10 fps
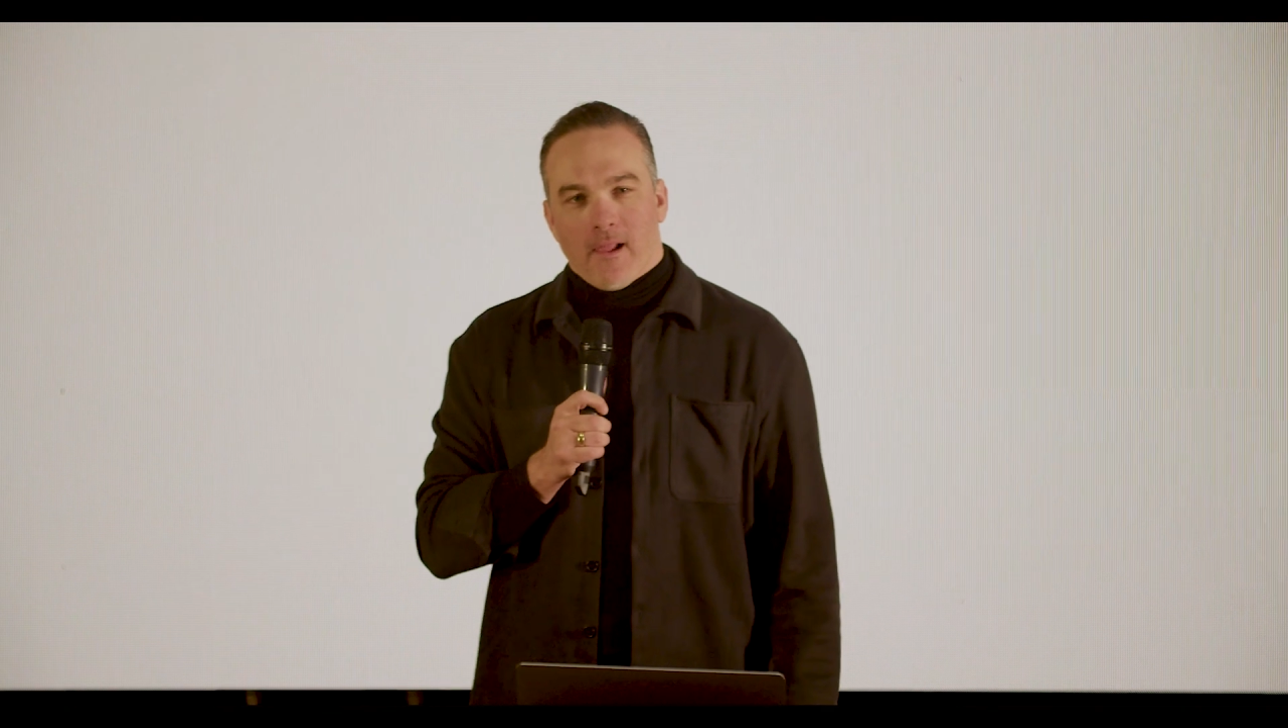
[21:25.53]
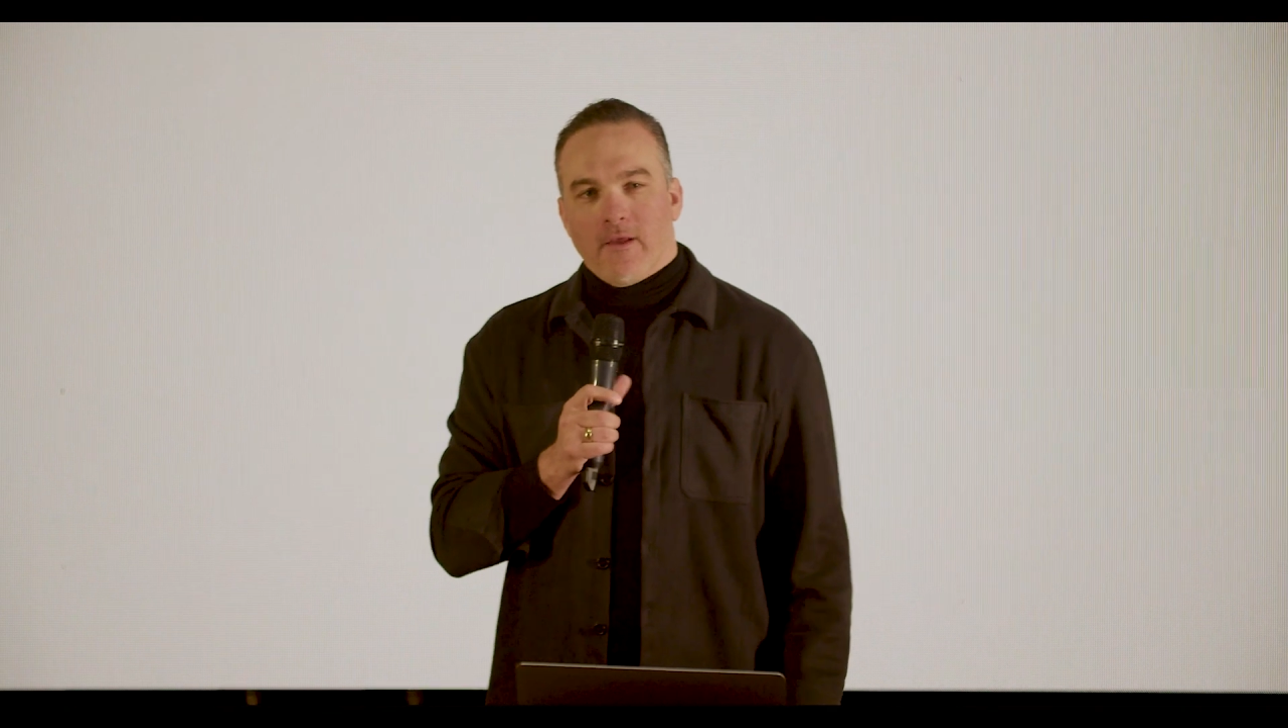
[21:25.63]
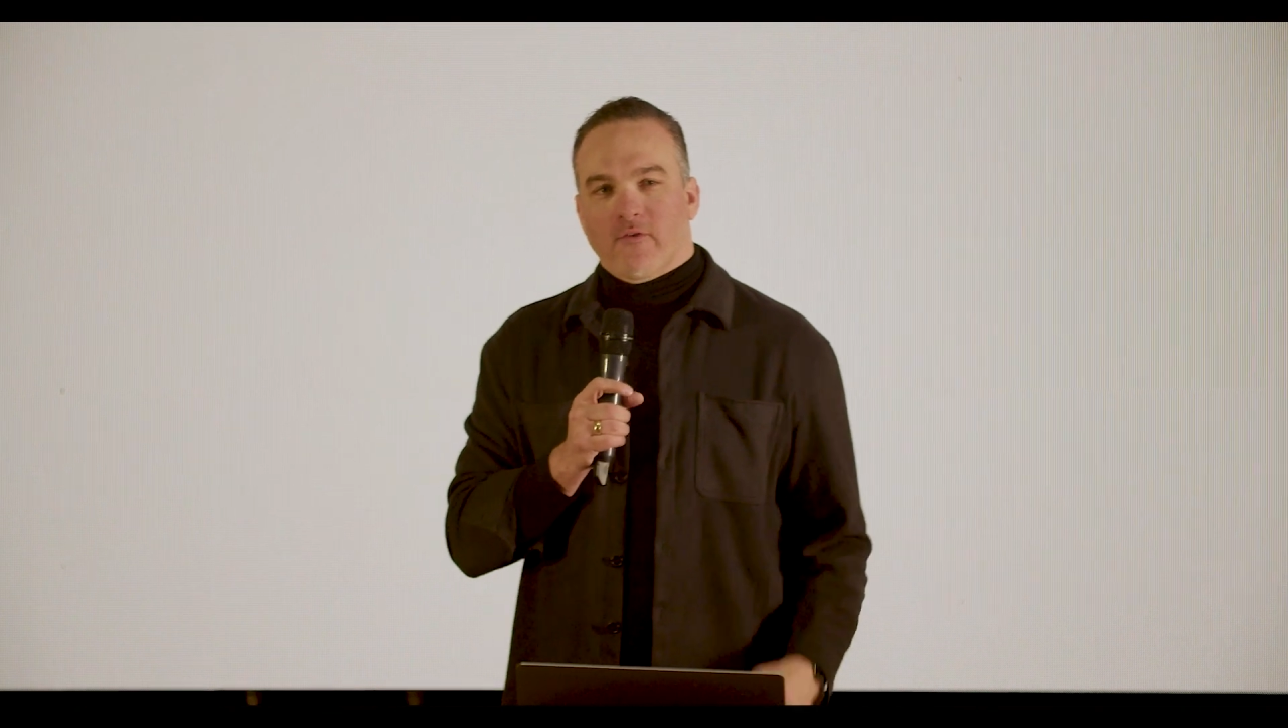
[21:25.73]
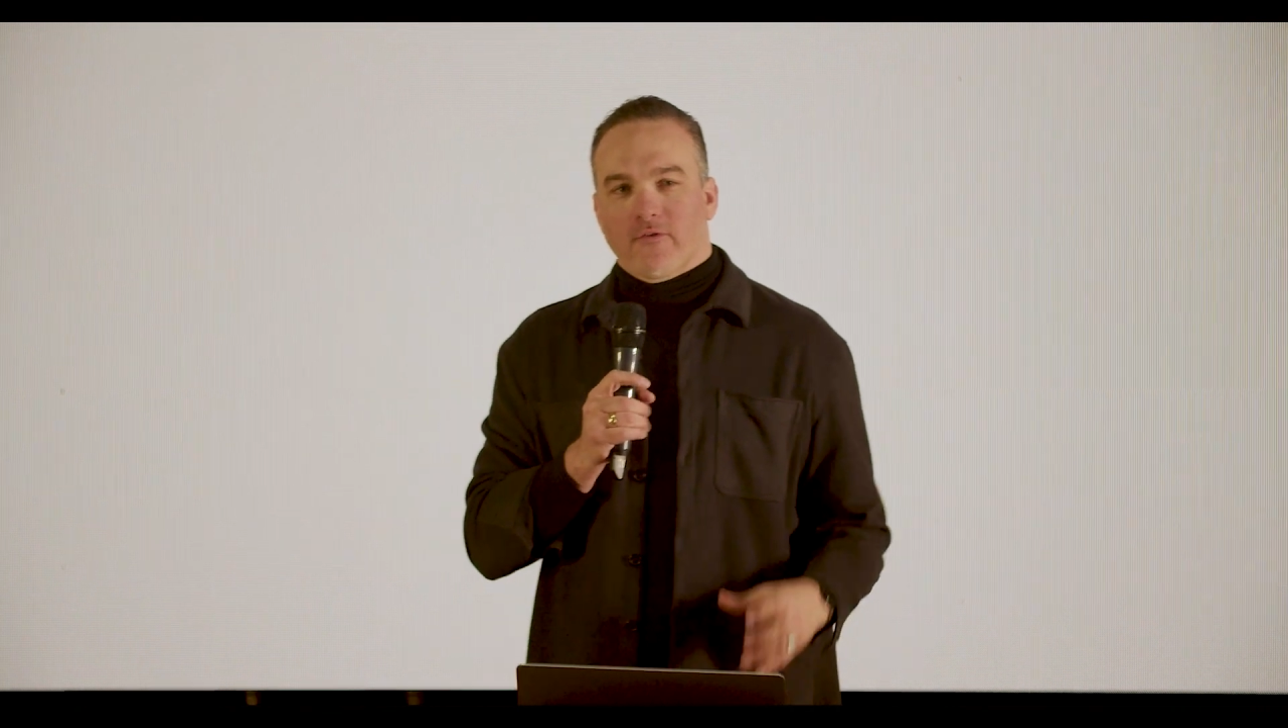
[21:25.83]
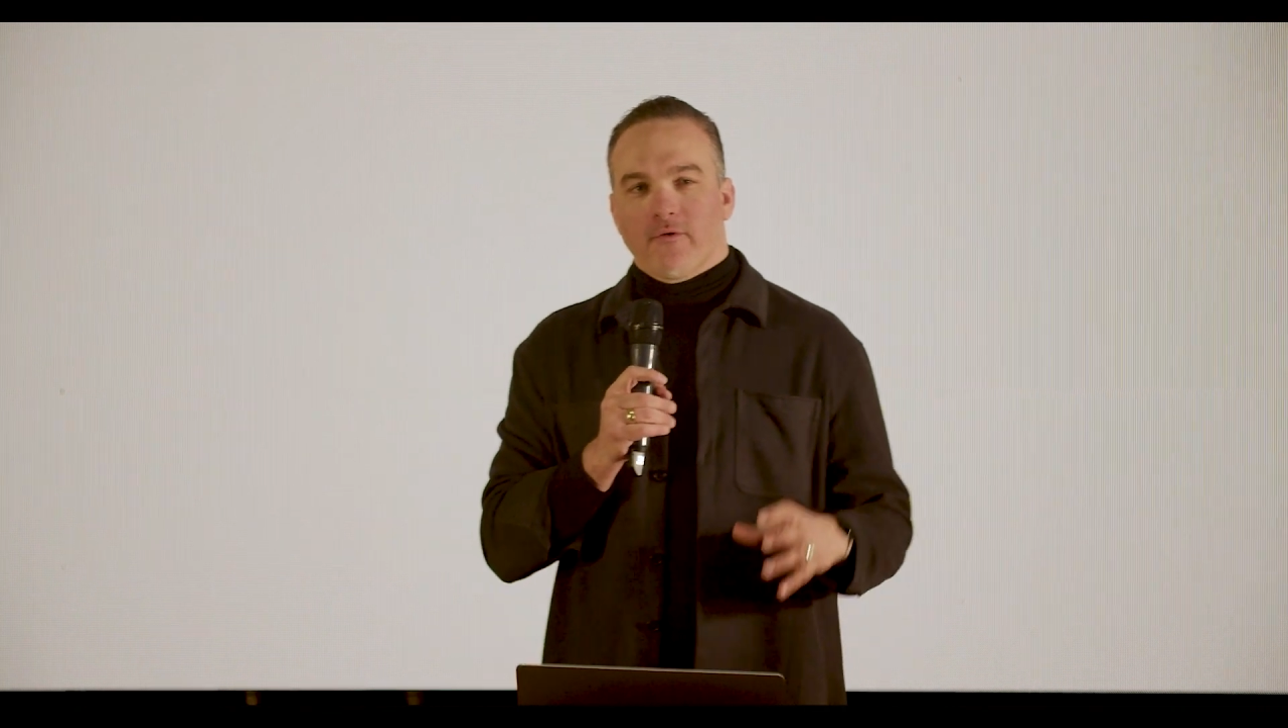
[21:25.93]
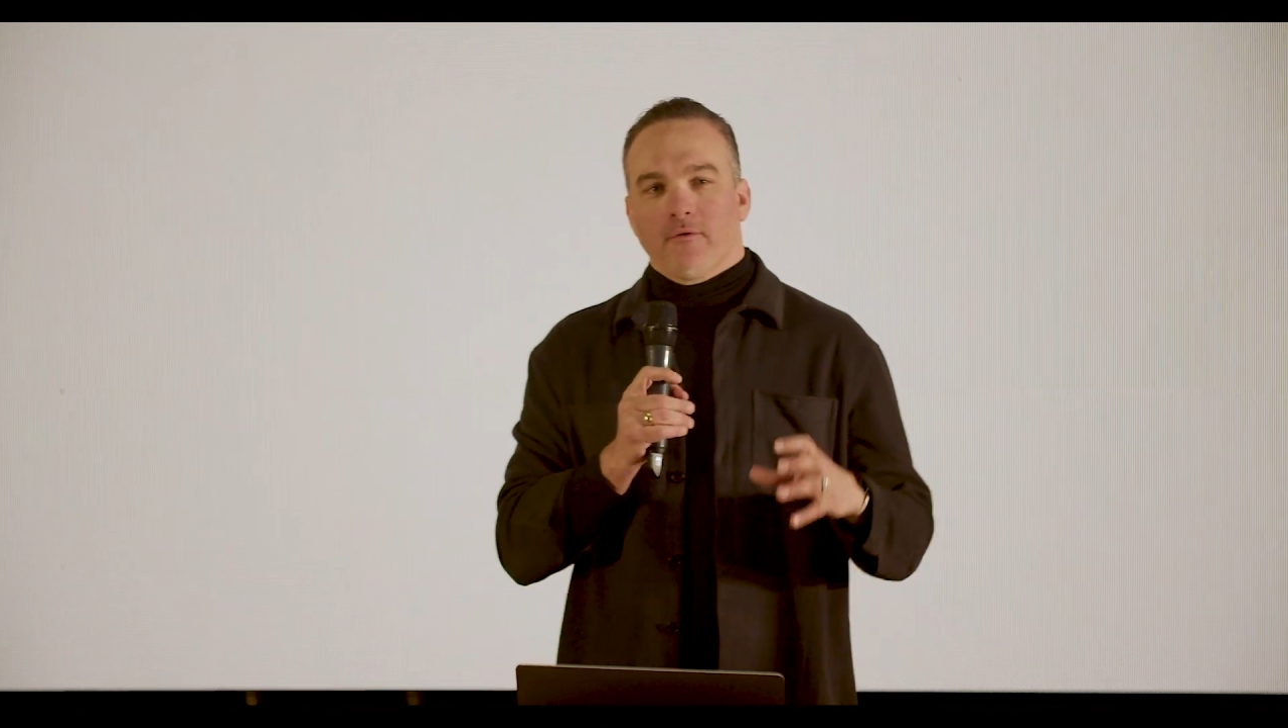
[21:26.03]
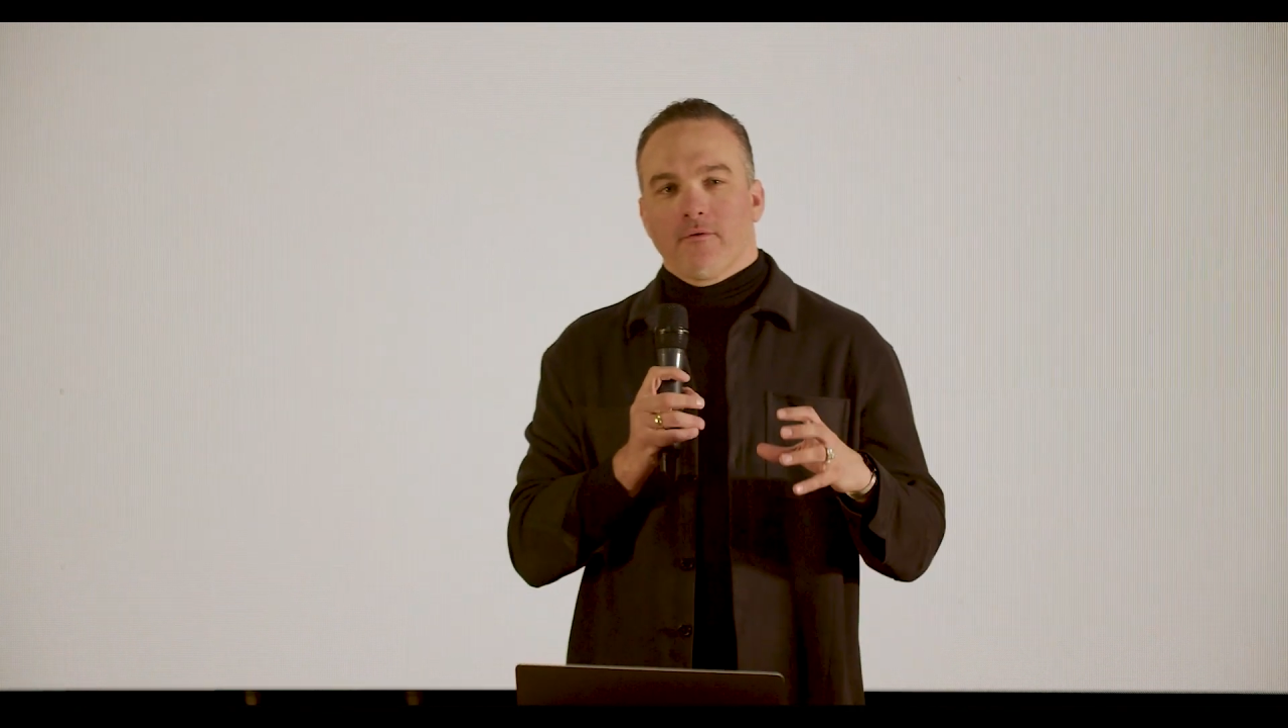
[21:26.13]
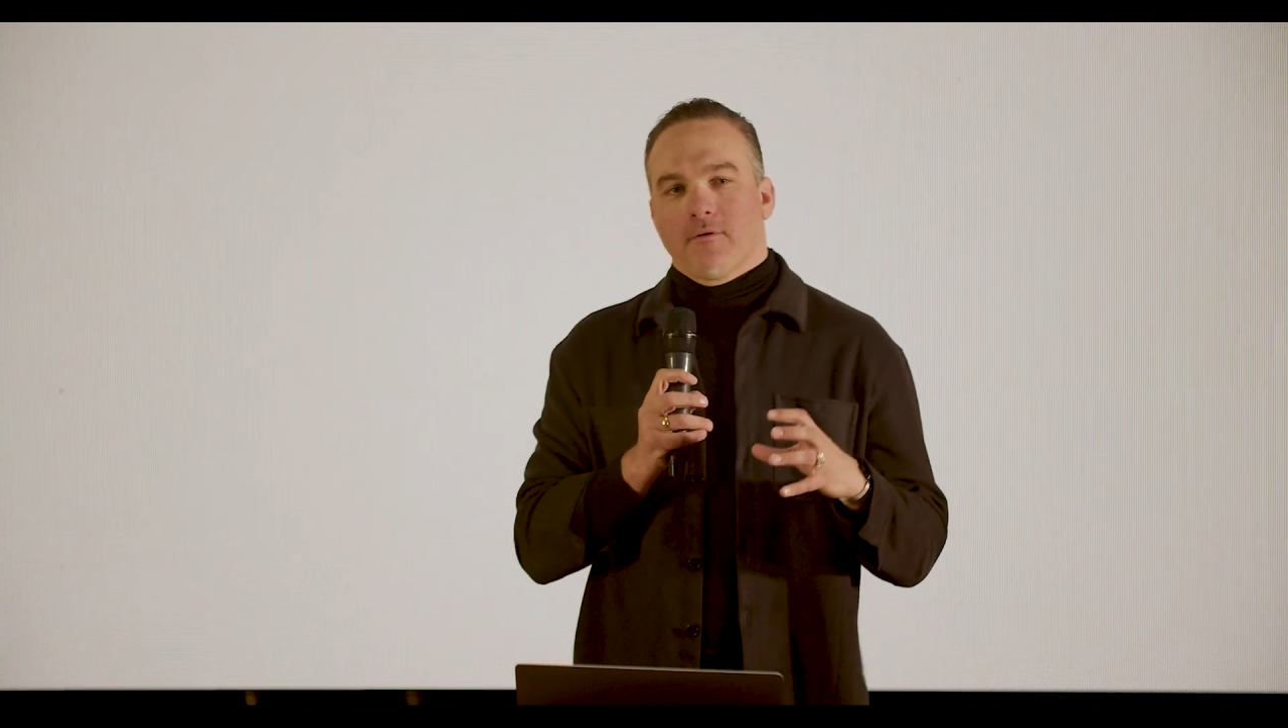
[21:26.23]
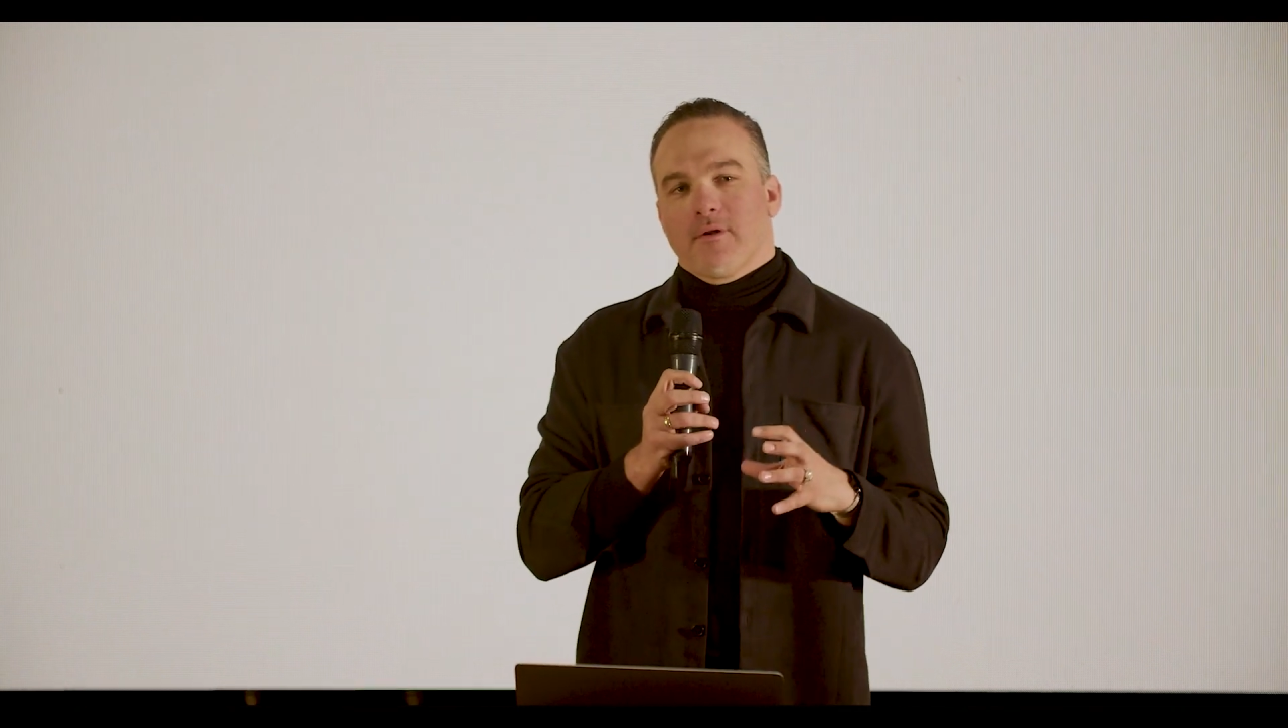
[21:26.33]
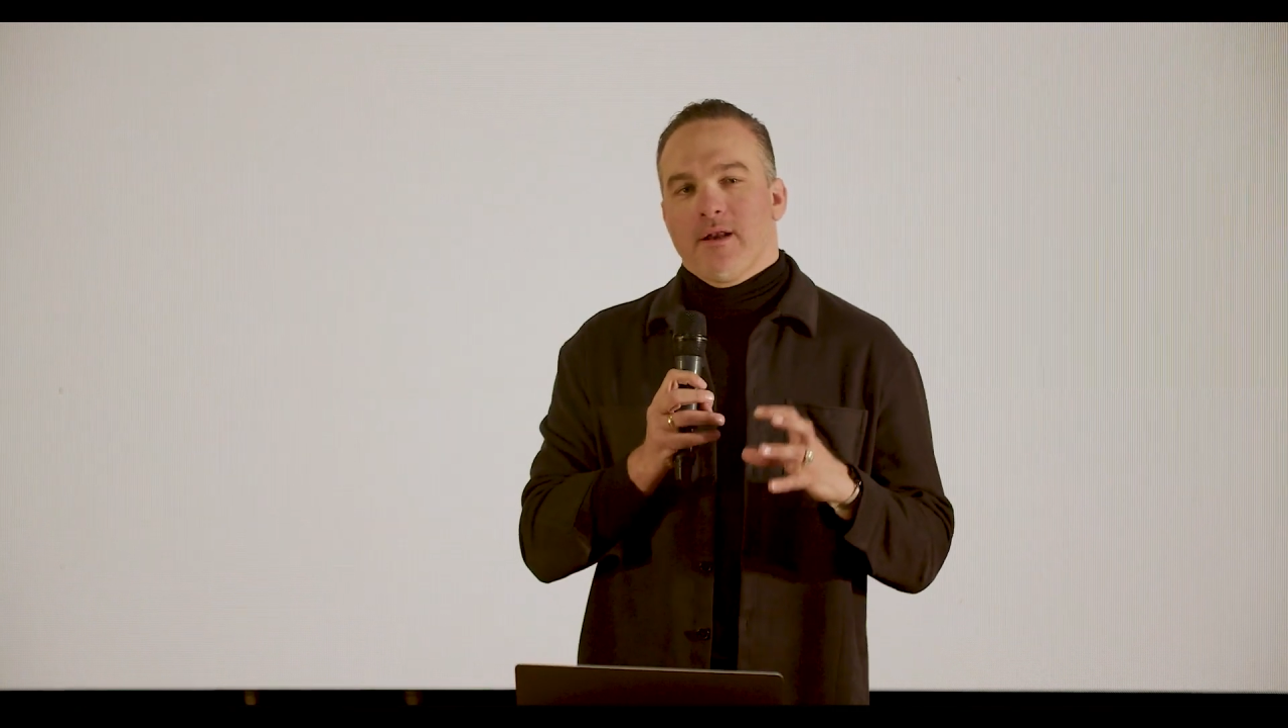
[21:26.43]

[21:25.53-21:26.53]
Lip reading: is to